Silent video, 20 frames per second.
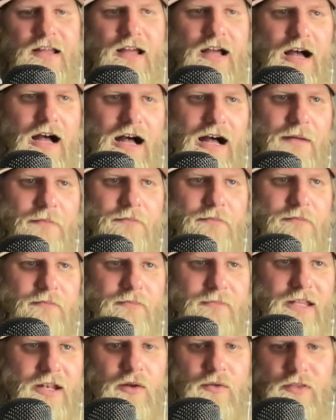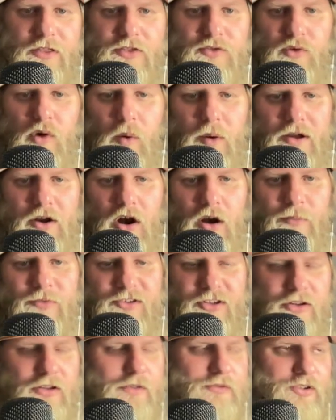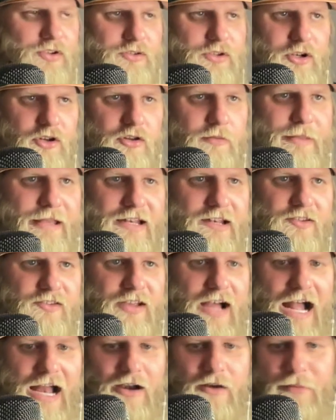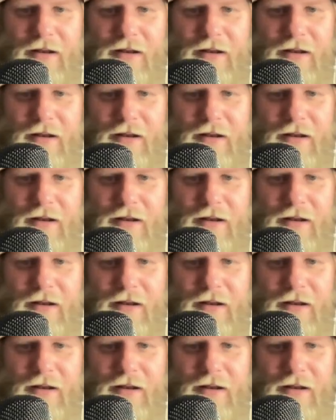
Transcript: You know, the throwing arm still leaves a little to be desired,